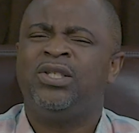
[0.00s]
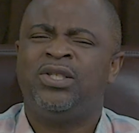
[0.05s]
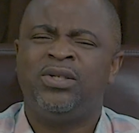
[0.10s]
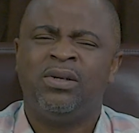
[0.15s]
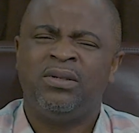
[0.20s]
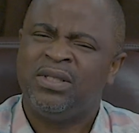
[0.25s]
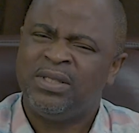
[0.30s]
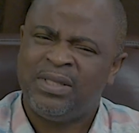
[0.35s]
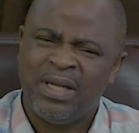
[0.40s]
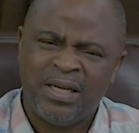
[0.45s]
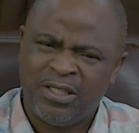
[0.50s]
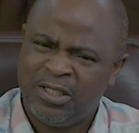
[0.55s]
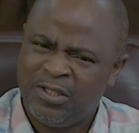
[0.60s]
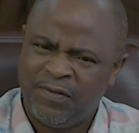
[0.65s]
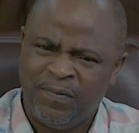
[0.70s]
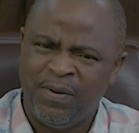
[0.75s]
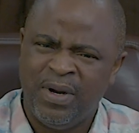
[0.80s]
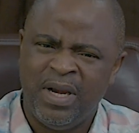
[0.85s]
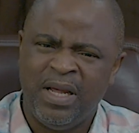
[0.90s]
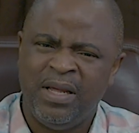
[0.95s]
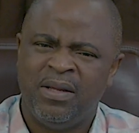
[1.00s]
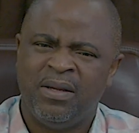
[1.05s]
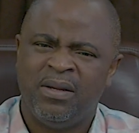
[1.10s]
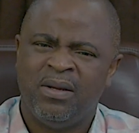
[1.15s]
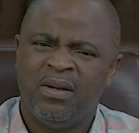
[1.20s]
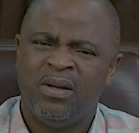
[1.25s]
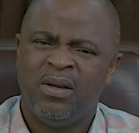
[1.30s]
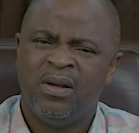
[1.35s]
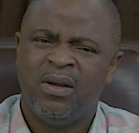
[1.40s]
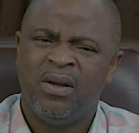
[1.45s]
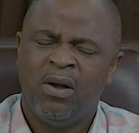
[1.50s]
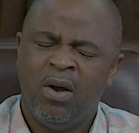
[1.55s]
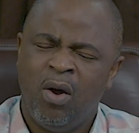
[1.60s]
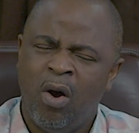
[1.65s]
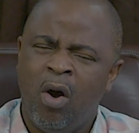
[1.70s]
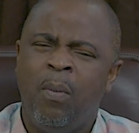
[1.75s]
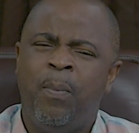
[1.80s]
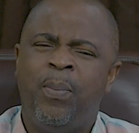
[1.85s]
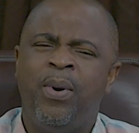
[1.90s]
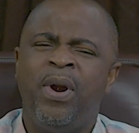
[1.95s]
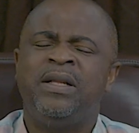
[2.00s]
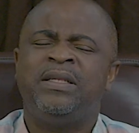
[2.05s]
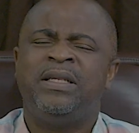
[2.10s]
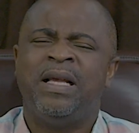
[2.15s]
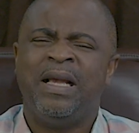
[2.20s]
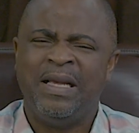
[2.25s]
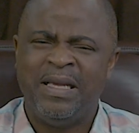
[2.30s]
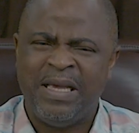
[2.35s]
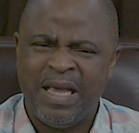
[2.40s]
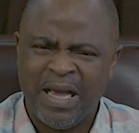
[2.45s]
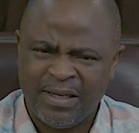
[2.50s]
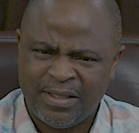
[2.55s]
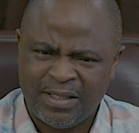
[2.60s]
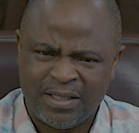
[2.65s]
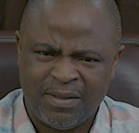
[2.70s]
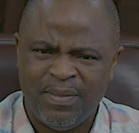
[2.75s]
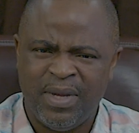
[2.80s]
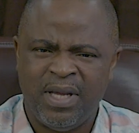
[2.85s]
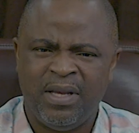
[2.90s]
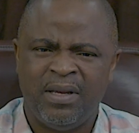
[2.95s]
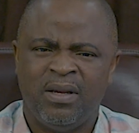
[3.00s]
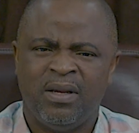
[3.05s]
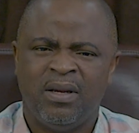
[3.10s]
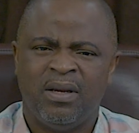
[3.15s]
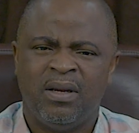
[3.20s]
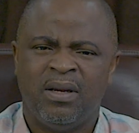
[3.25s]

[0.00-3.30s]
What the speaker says: successfully operate against me,